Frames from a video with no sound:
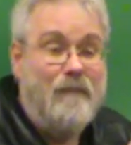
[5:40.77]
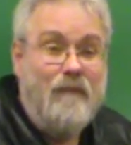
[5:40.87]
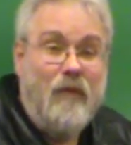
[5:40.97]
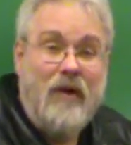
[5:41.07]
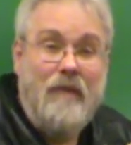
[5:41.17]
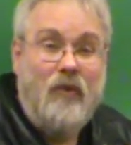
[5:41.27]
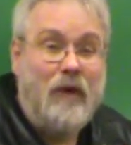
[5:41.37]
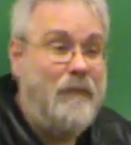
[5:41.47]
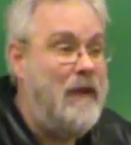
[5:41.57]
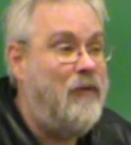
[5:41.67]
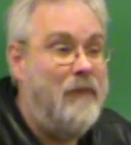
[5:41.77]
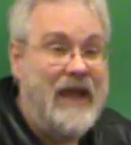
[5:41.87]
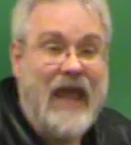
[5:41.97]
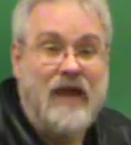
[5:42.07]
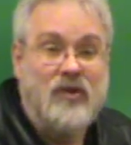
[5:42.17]
More and more people
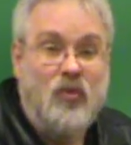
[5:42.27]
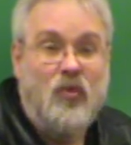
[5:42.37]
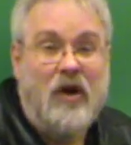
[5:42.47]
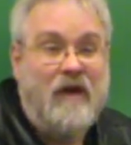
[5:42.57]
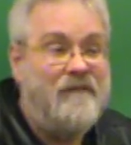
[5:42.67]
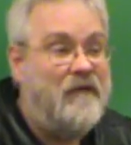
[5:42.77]
began to work